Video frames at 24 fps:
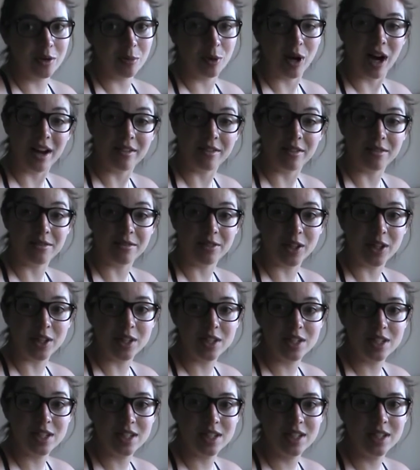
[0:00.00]
private
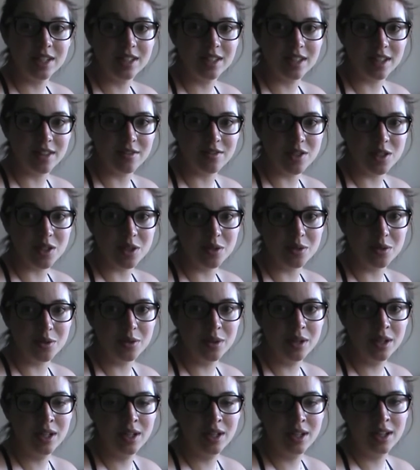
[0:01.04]
first gives you